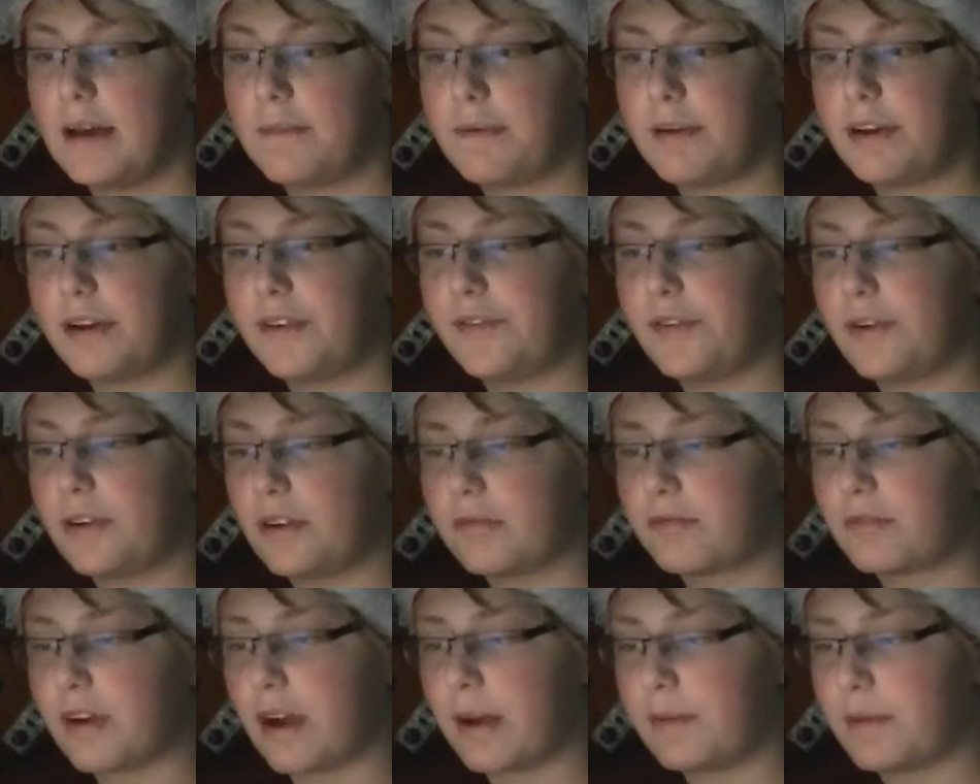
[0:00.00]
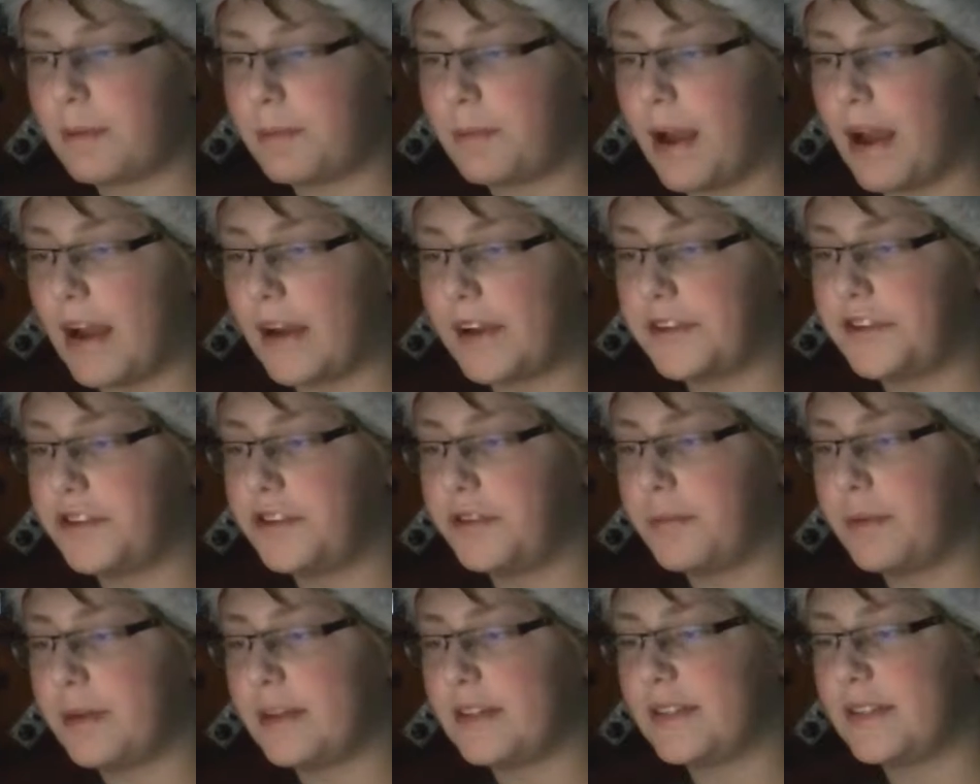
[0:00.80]
But if you unwrap the package,
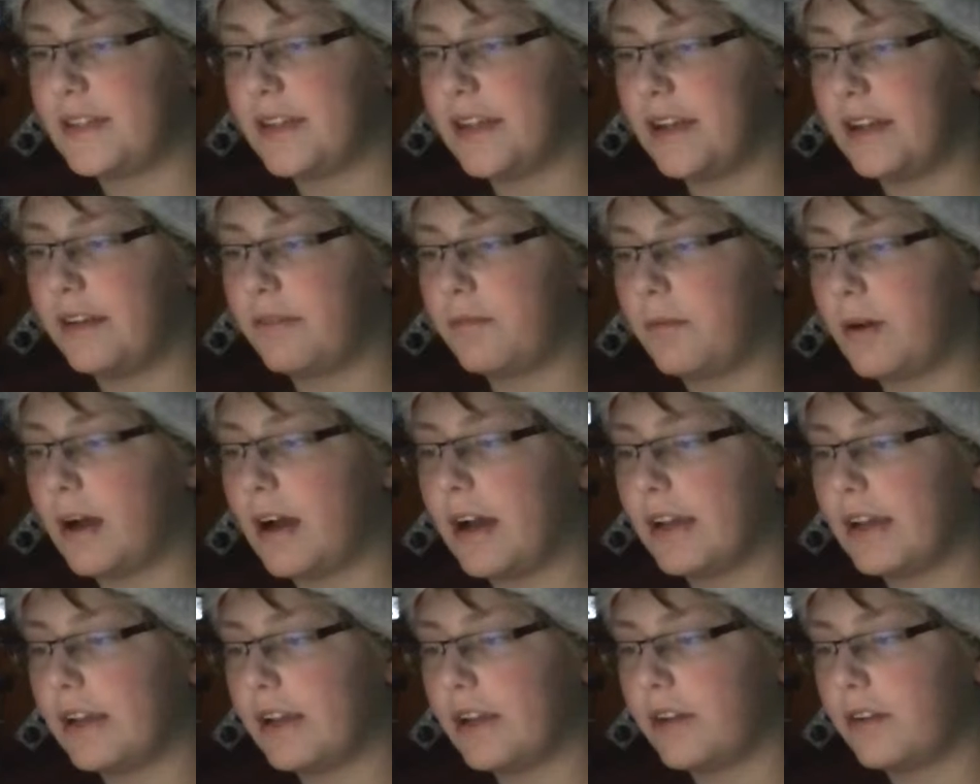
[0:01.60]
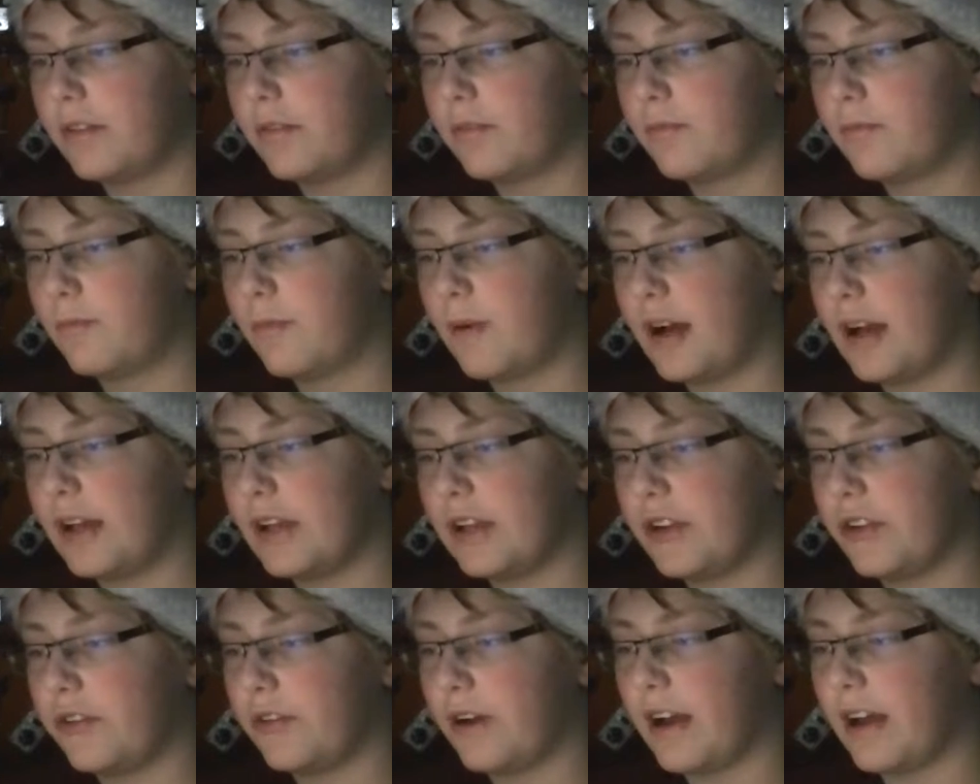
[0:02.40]
you may see why
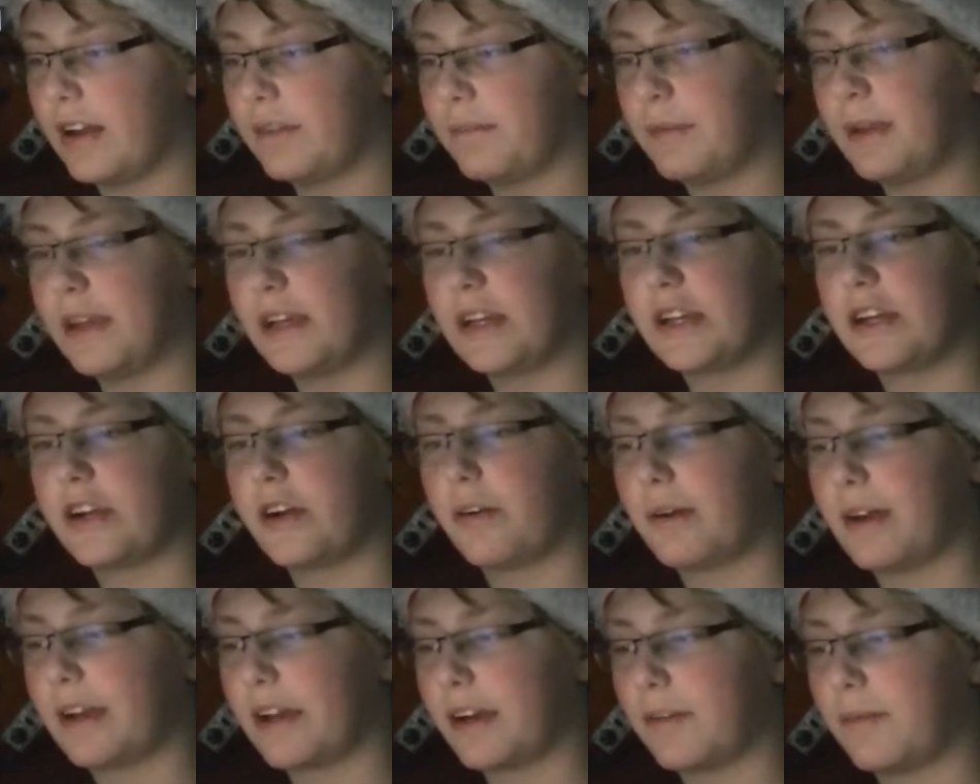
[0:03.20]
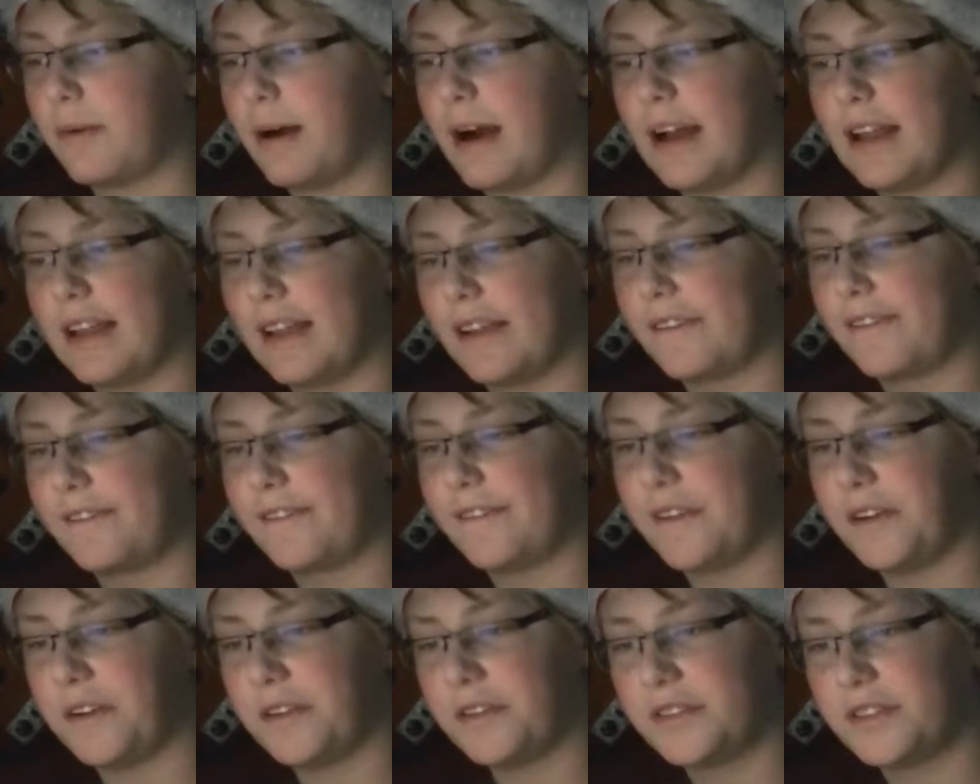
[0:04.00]
you had me going a while at
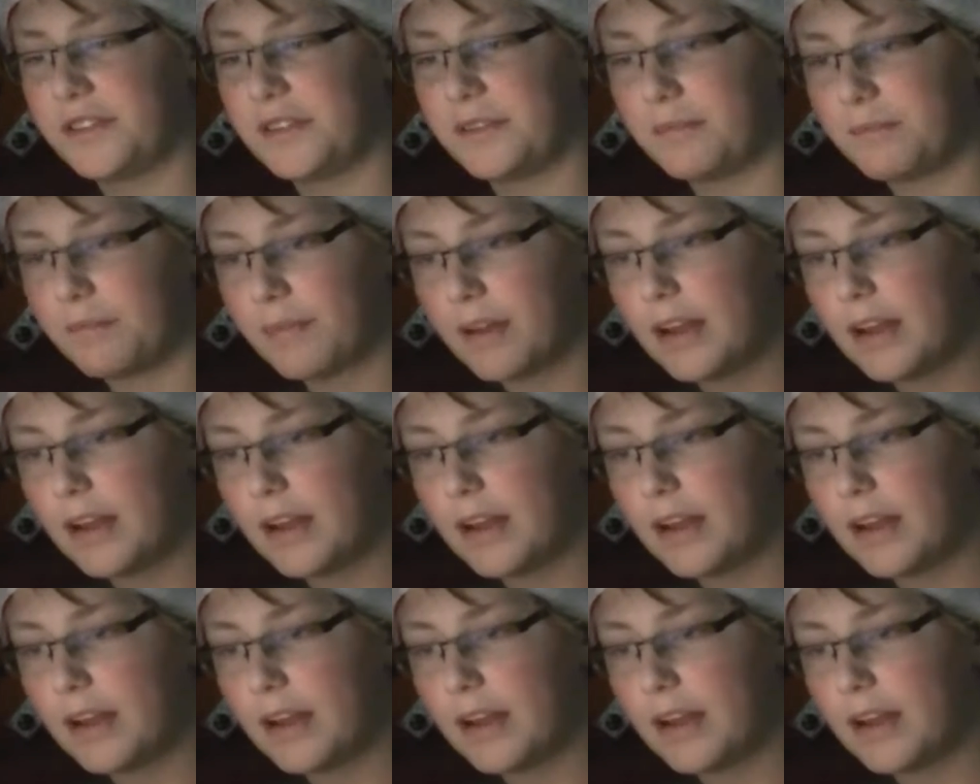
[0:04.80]
first.